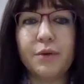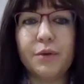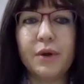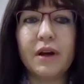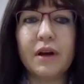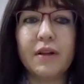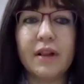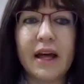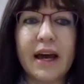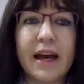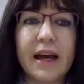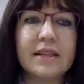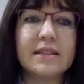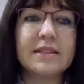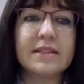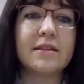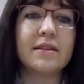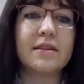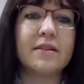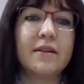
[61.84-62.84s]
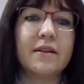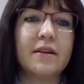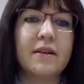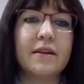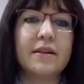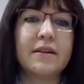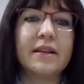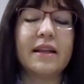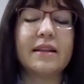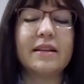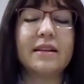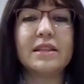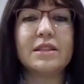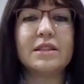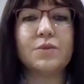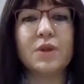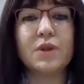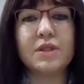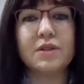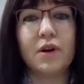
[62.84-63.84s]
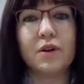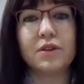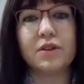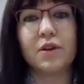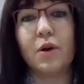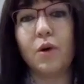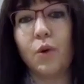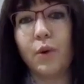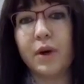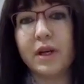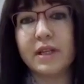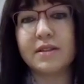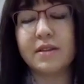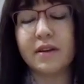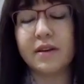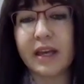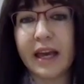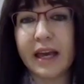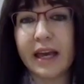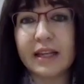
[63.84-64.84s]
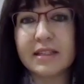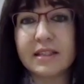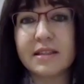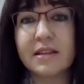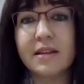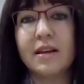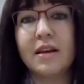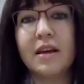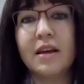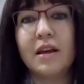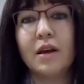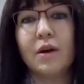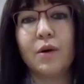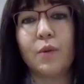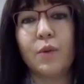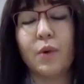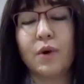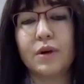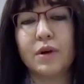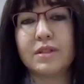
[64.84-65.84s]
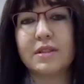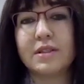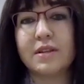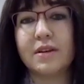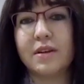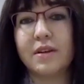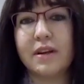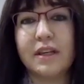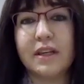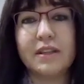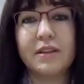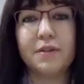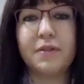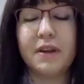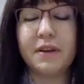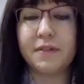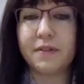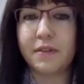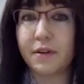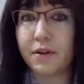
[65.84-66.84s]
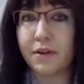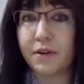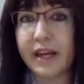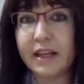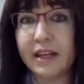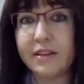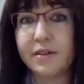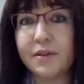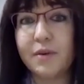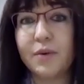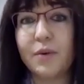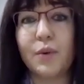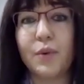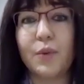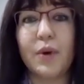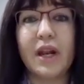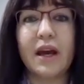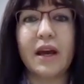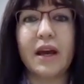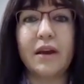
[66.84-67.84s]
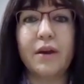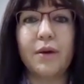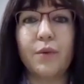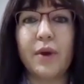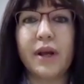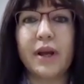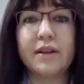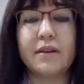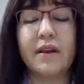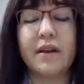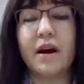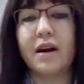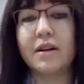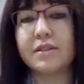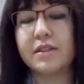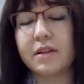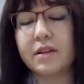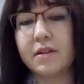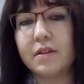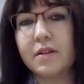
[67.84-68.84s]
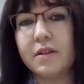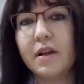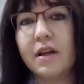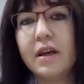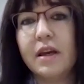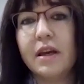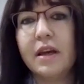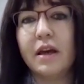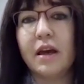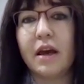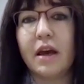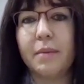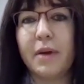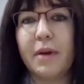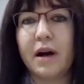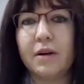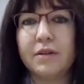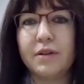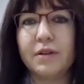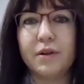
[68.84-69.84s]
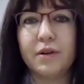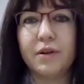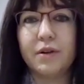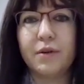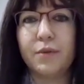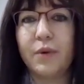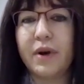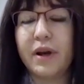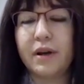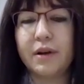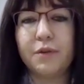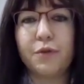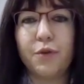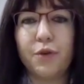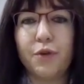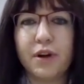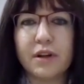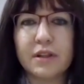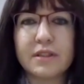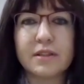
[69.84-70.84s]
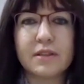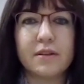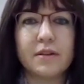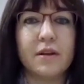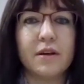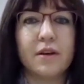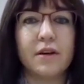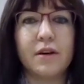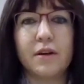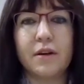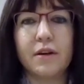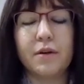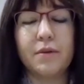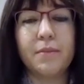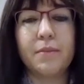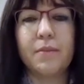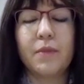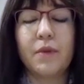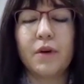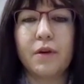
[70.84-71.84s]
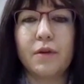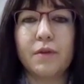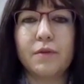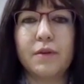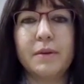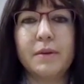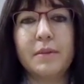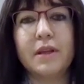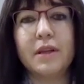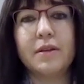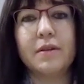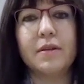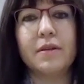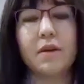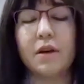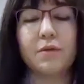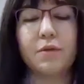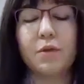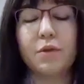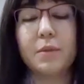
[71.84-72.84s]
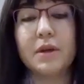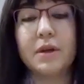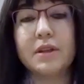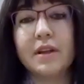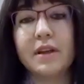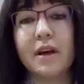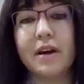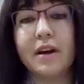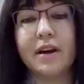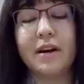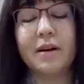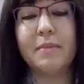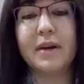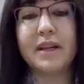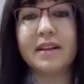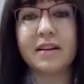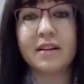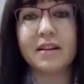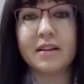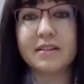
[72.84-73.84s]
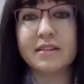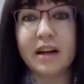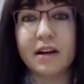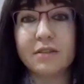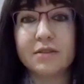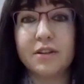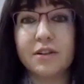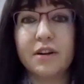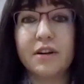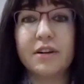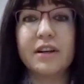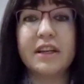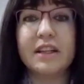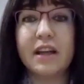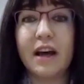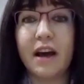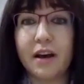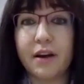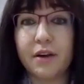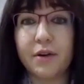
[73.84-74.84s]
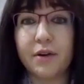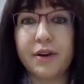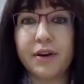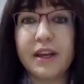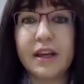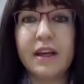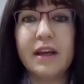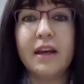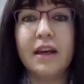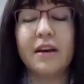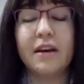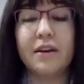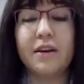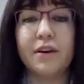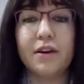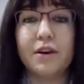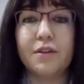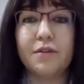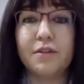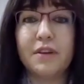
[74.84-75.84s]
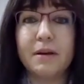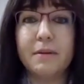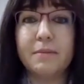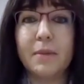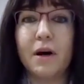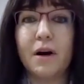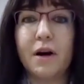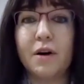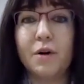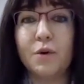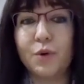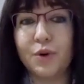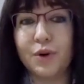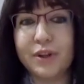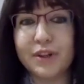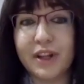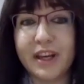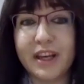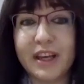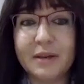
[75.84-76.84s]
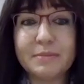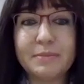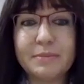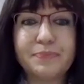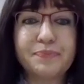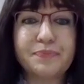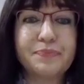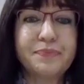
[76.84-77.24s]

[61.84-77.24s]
I realized that this was not always the case was in the 5th grade, when I read an article about the very first woman medical doctor in Hungary, Vilma Hugonai.